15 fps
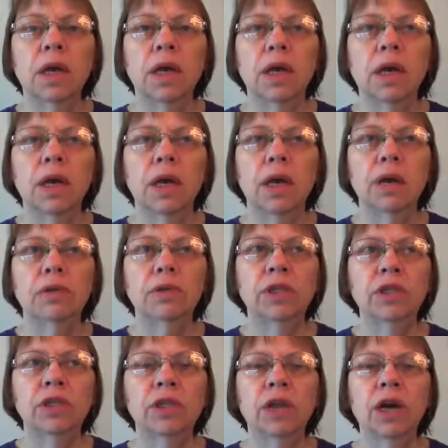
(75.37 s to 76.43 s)
And I was
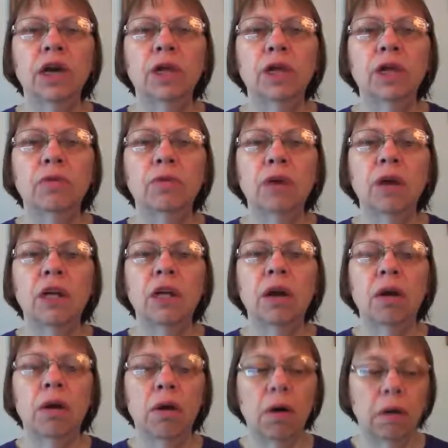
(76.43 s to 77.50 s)
excited when it
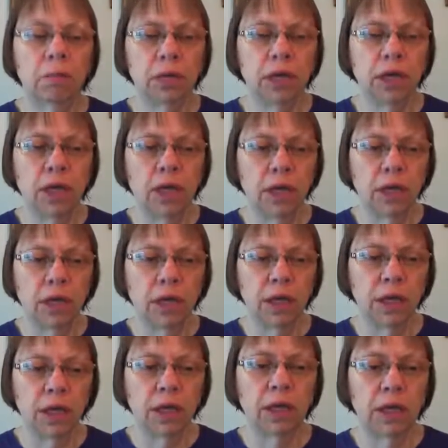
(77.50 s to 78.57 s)
calmly
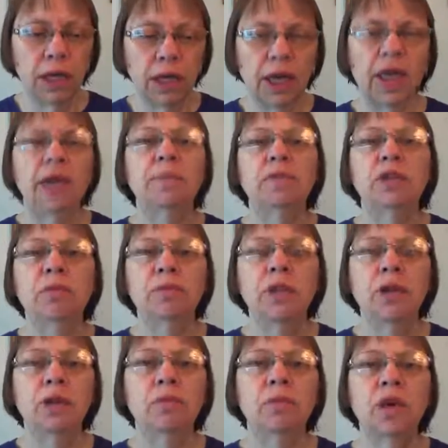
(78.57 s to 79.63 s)
came to
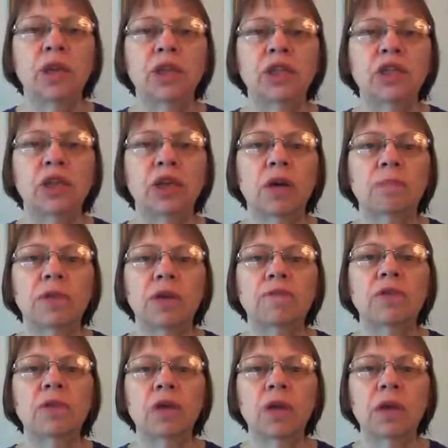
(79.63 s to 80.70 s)
me when I stopped
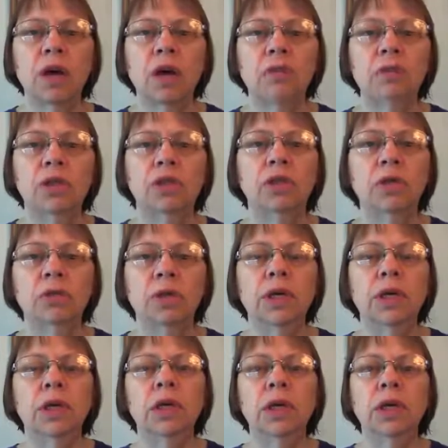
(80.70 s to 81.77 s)
everything I was doing